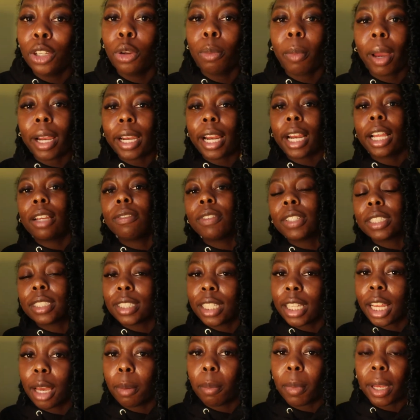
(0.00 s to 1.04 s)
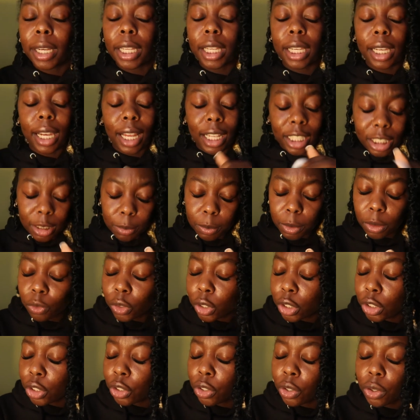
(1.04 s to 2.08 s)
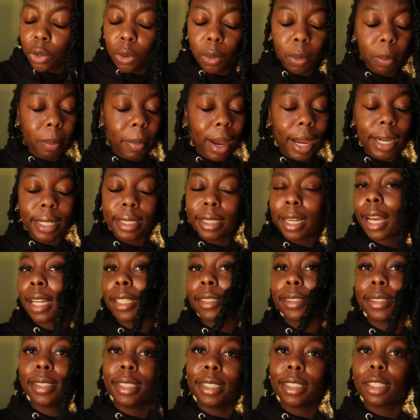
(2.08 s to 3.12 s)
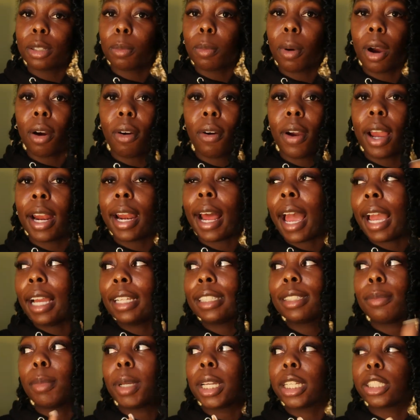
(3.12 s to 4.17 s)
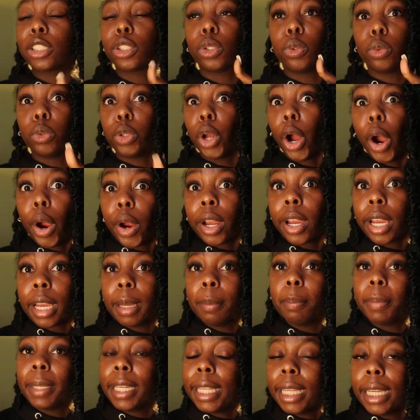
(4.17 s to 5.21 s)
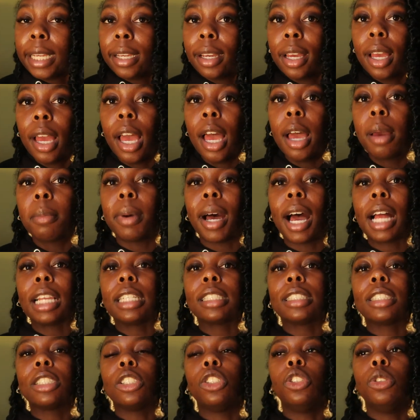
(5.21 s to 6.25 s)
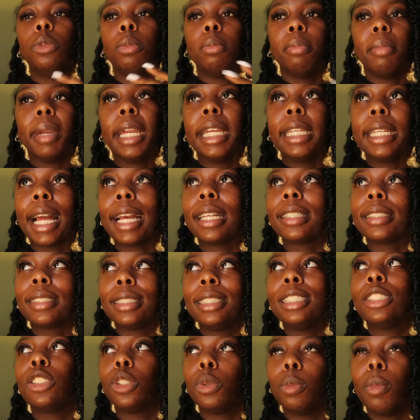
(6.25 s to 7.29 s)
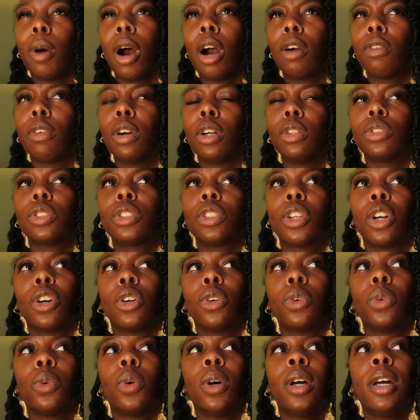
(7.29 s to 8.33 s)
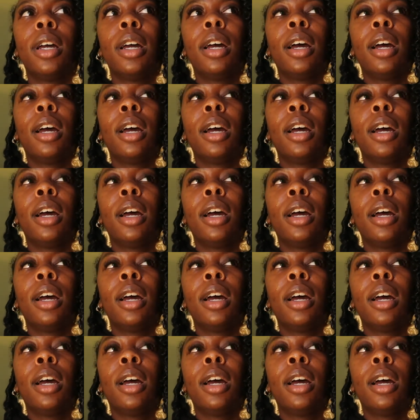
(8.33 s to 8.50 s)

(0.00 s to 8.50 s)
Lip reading: You might not even see that money. Let's be real. You might not see tomorrow. And I hate to make it so dark and bleak, but honestly, you may not see tomorrow. So,